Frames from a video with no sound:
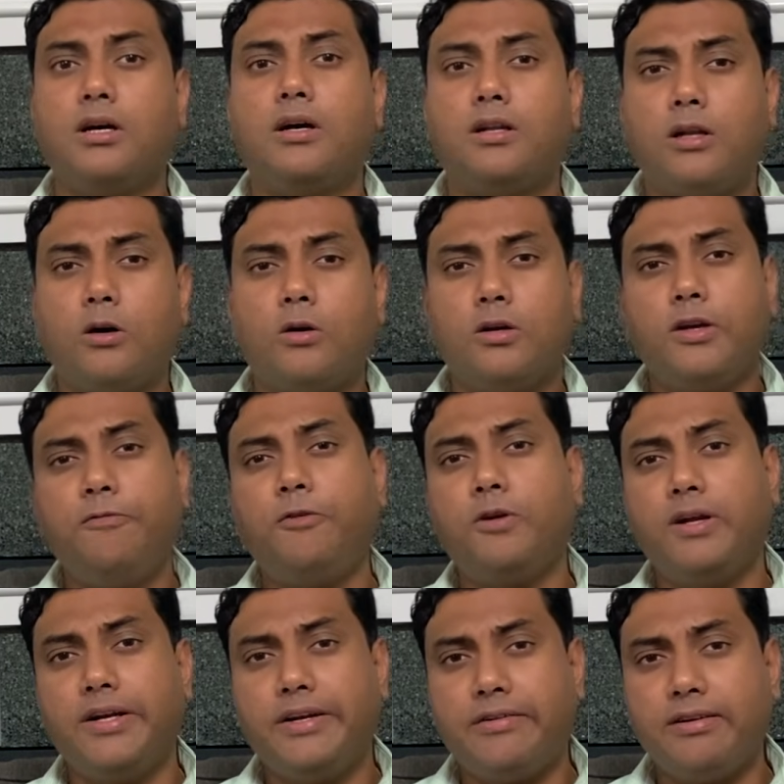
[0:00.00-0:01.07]
Now, if your
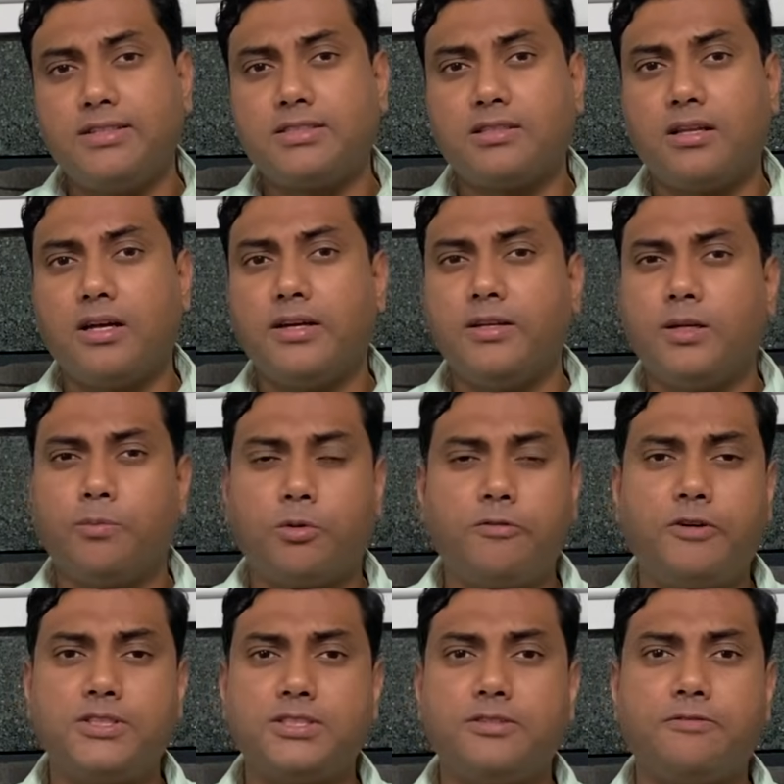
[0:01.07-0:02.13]
interests lie in a
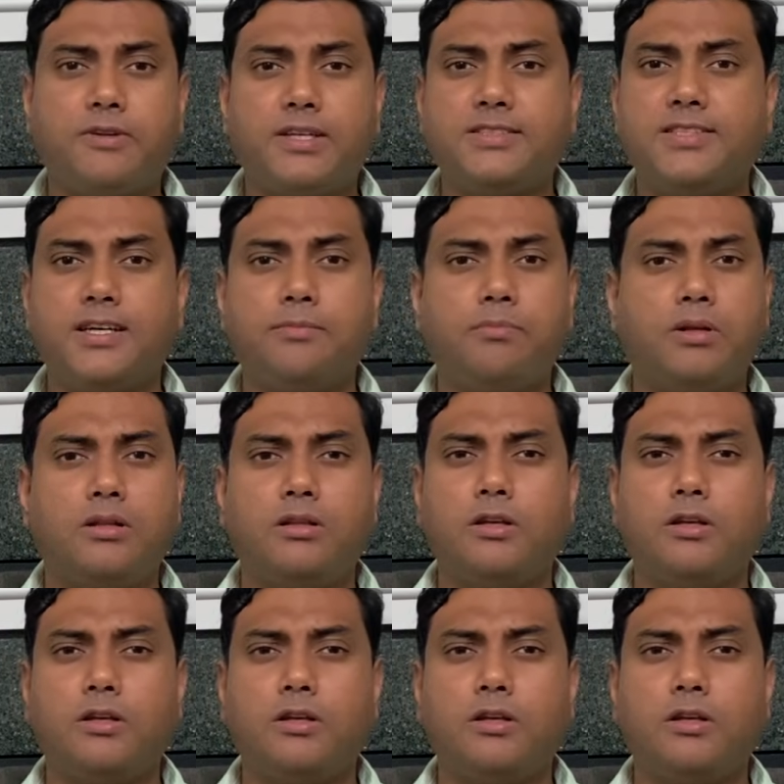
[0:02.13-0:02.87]
profession, for example,